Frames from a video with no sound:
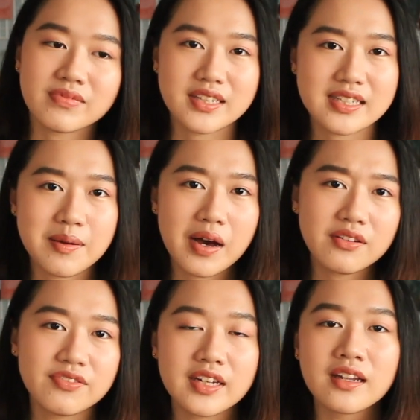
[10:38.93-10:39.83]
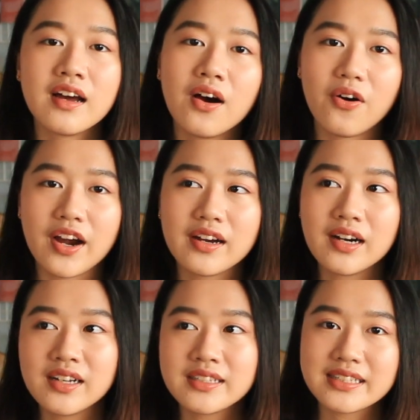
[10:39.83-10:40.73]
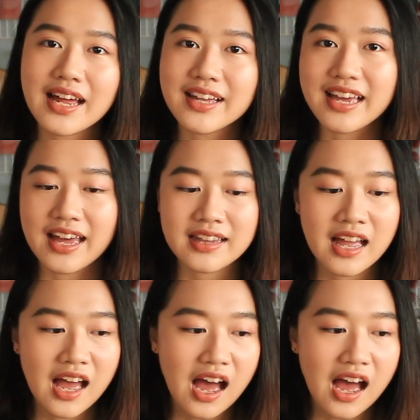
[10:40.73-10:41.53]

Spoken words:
same outfit, or oh, it's that again,